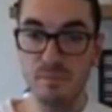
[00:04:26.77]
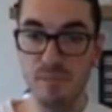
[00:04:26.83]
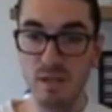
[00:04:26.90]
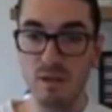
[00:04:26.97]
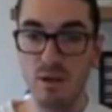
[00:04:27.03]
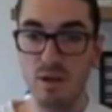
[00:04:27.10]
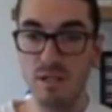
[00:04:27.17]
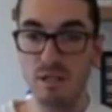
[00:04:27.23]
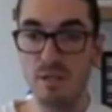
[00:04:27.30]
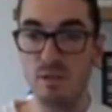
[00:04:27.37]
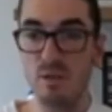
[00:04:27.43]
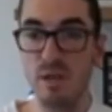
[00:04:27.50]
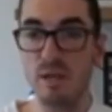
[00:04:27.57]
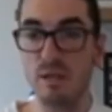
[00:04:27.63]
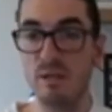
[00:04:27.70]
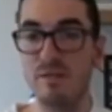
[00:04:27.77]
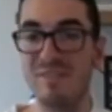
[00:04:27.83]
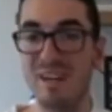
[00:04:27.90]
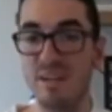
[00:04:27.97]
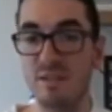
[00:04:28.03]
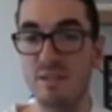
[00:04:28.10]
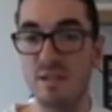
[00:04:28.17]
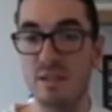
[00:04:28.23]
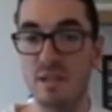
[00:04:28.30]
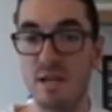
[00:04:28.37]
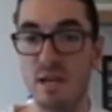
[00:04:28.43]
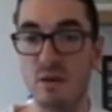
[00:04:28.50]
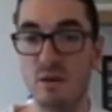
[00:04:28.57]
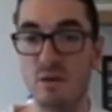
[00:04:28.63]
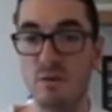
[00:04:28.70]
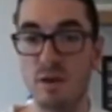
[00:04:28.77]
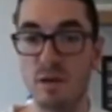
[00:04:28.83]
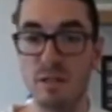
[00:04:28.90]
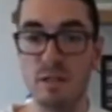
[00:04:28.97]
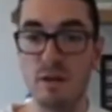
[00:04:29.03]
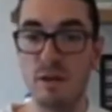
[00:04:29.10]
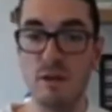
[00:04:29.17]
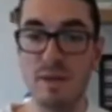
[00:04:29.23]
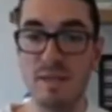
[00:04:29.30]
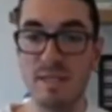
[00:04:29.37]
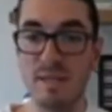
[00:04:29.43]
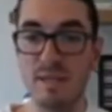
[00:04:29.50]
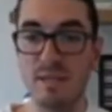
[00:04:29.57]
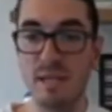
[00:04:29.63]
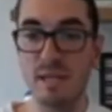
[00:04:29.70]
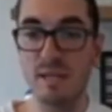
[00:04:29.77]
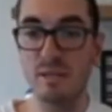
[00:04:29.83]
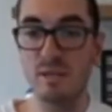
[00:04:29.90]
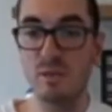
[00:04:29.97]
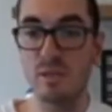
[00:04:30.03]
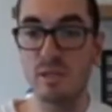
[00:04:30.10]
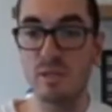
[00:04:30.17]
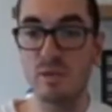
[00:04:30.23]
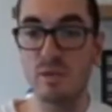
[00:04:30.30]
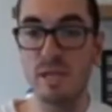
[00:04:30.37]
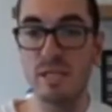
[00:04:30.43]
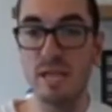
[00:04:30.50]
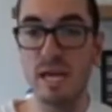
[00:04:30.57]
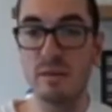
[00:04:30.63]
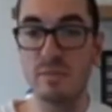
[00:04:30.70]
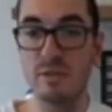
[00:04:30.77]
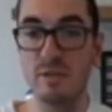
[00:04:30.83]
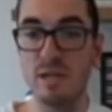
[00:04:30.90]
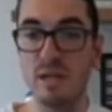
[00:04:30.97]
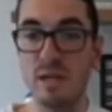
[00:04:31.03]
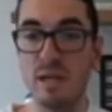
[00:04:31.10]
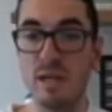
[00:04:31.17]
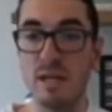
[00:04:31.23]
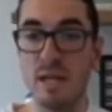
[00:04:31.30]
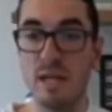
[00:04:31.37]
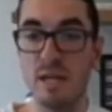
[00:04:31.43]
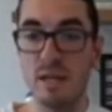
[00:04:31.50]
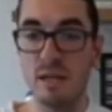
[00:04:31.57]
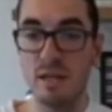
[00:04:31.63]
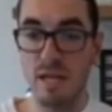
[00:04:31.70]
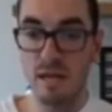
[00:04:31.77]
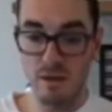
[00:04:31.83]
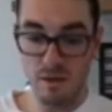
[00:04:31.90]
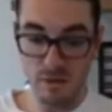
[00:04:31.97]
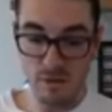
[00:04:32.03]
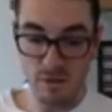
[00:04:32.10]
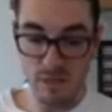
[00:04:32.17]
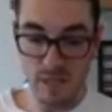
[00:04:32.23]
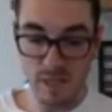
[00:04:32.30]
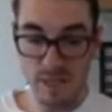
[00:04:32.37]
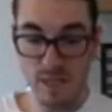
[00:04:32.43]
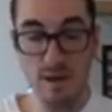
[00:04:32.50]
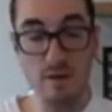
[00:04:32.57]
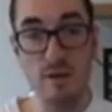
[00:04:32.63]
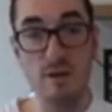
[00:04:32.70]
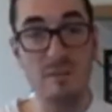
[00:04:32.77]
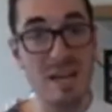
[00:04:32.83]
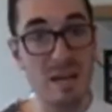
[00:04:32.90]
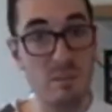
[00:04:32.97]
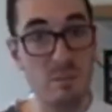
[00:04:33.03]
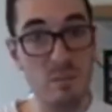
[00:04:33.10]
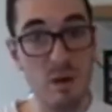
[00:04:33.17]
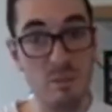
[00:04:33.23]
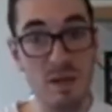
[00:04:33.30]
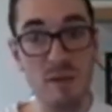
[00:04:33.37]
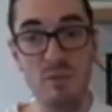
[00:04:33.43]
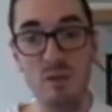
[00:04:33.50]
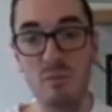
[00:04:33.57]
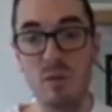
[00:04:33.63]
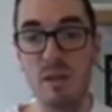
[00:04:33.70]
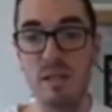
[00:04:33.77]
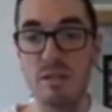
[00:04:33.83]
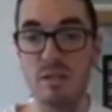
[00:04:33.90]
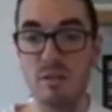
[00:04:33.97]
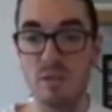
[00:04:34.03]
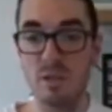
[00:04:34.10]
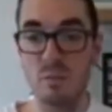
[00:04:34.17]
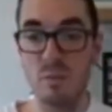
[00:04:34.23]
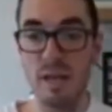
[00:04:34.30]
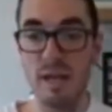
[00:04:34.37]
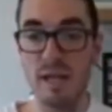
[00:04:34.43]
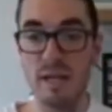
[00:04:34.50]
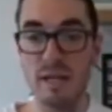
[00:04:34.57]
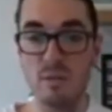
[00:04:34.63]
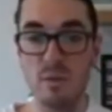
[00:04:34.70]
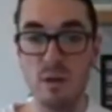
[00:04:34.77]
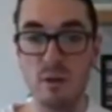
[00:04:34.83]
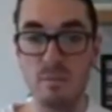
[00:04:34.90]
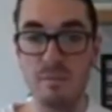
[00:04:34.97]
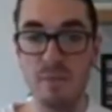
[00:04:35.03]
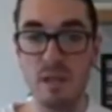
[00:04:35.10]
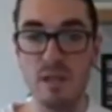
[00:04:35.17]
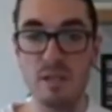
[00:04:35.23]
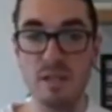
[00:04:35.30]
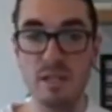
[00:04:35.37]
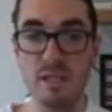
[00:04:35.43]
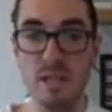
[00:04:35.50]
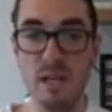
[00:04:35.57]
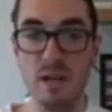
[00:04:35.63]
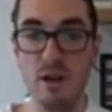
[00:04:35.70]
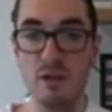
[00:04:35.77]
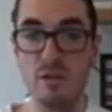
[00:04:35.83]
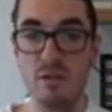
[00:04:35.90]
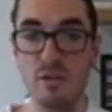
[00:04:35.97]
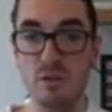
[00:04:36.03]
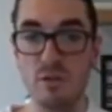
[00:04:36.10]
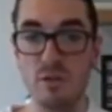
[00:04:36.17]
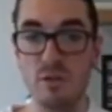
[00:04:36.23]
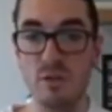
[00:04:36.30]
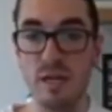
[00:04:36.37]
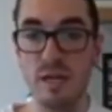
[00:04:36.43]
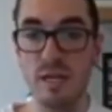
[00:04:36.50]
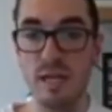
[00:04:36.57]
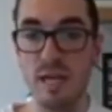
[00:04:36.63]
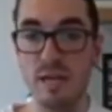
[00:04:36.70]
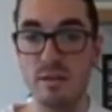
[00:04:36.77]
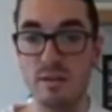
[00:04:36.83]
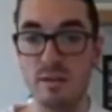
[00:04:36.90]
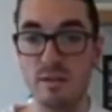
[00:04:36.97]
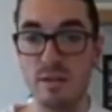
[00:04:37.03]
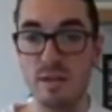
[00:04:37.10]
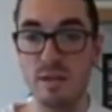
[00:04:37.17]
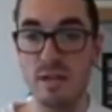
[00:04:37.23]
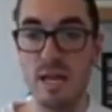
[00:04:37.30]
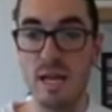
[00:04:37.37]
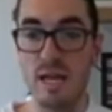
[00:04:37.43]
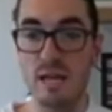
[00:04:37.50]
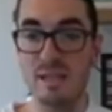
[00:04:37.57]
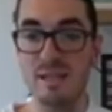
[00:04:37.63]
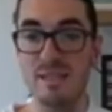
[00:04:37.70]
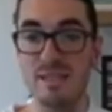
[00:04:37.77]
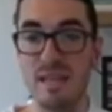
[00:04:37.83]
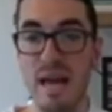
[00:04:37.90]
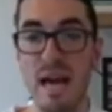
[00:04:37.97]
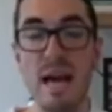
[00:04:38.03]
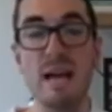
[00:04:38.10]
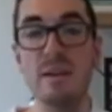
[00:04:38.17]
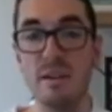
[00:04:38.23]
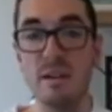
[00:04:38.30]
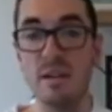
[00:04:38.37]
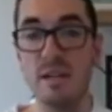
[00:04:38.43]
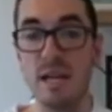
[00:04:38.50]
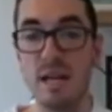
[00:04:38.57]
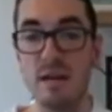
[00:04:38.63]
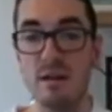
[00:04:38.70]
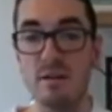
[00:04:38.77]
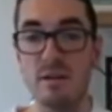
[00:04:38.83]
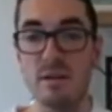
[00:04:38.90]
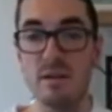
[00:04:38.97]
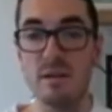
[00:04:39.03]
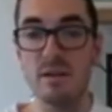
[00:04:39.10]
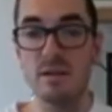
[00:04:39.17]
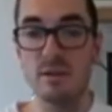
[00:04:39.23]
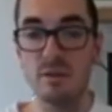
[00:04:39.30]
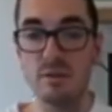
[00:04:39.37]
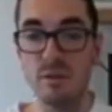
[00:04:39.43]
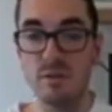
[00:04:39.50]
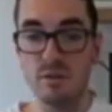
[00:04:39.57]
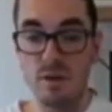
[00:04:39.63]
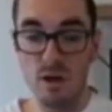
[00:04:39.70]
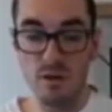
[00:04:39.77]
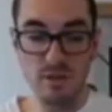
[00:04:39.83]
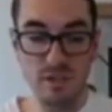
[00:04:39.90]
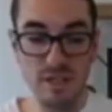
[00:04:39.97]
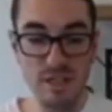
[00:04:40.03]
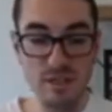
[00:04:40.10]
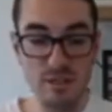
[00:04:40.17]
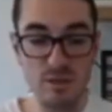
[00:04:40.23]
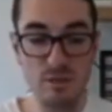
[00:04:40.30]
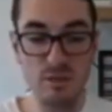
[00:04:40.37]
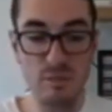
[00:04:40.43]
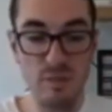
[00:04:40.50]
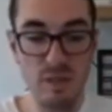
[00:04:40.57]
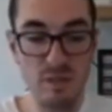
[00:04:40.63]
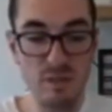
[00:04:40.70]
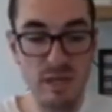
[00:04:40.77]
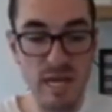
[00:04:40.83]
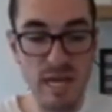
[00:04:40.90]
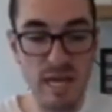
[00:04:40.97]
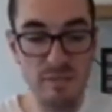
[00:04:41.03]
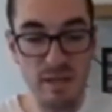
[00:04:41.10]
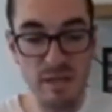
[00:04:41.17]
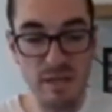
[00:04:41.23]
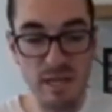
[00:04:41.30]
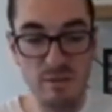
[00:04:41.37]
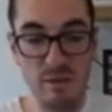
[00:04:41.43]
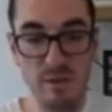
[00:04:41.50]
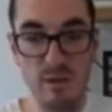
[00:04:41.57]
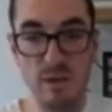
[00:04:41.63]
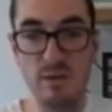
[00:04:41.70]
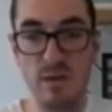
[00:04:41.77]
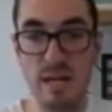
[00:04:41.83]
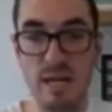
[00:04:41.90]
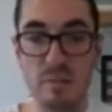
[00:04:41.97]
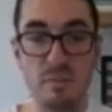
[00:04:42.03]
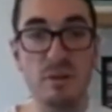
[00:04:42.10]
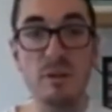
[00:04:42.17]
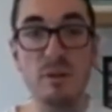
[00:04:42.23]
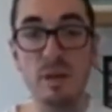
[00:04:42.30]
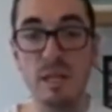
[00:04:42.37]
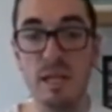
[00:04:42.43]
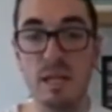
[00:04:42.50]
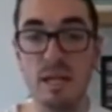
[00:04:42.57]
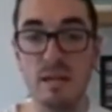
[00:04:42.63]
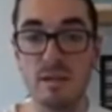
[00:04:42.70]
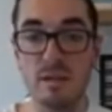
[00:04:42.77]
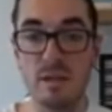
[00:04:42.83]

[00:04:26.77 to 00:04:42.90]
Nice and quick, a lot faster than the older device here, only about 10 seconds to install these apps. And now I've got the Ethereum app pop up on my digital display as well. So let's head over to accounts and let's add an account. So we've obviously installed the Bitcoin app, and now we want to create a Bitcoin account.